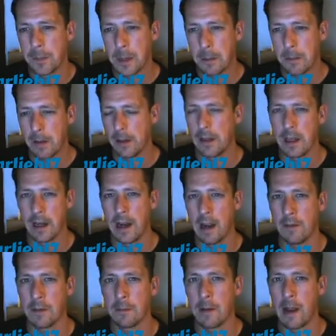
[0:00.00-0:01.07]
but you're going to
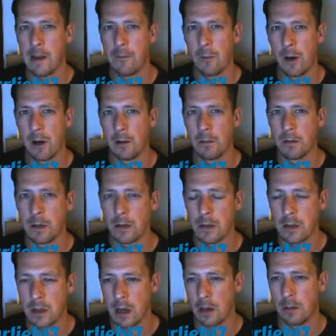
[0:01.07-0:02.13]
have to play him well.
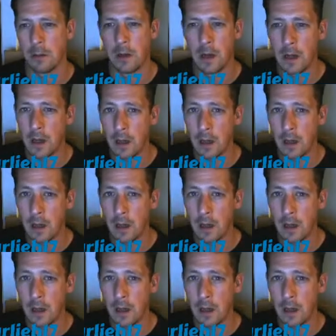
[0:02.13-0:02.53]
So,